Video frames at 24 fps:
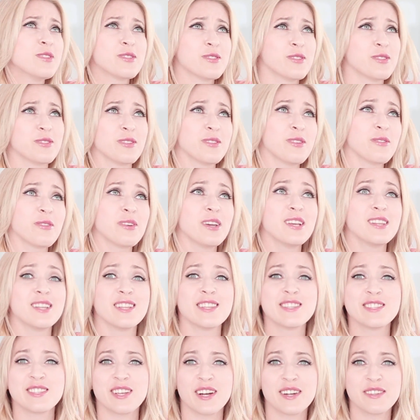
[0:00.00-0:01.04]
So I thought, okay,
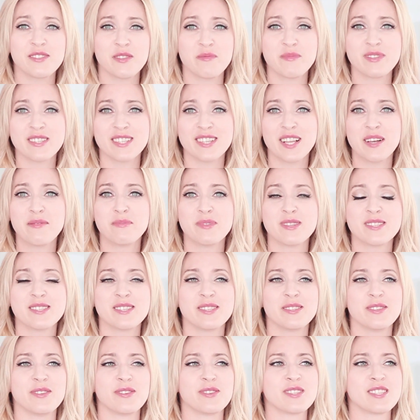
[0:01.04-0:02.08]
let's start from celebrity
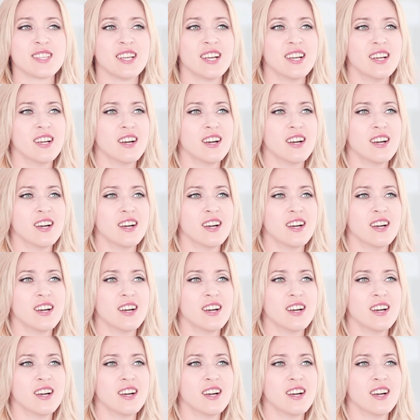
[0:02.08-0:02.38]
looks.